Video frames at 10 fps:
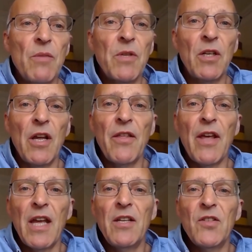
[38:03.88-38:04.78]
something like
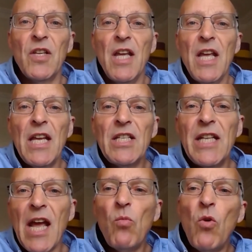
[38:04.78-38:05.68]
that, is
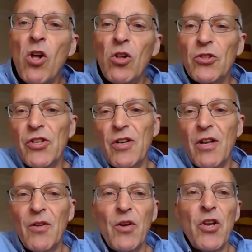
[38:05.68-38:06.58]
now
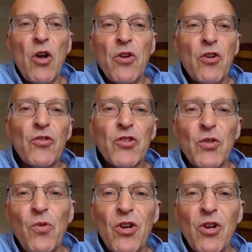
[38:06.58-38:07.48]
known across
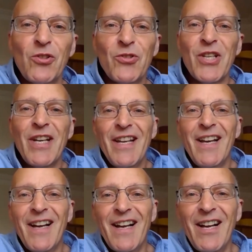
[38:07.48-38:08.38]
the world,
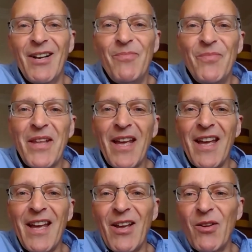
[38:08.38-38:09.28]

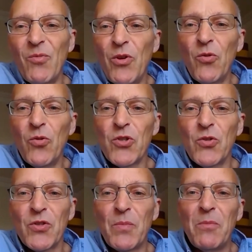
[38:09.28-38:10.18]
with all
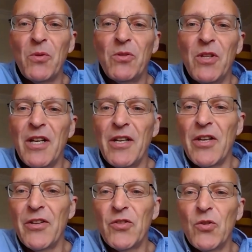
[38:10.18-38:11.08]
sorts of
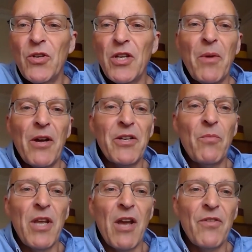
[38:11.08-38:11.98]
people talking about it. And
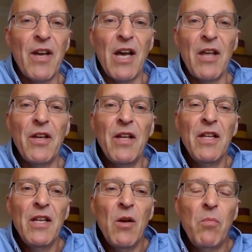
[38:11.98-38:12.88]
we have other
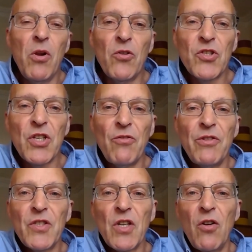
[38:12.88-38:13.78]
blog
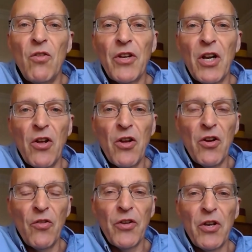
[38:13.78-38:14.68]
series on the
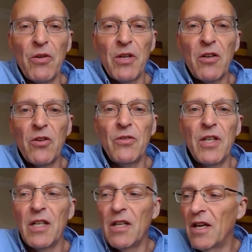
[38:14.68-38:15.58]
go,
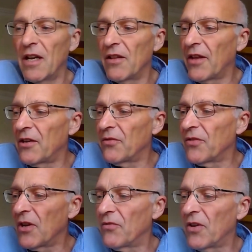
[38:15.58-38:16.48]
including that
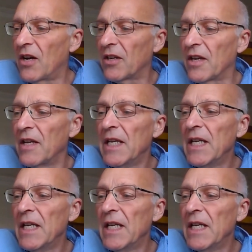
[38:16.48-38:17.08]
of Hager.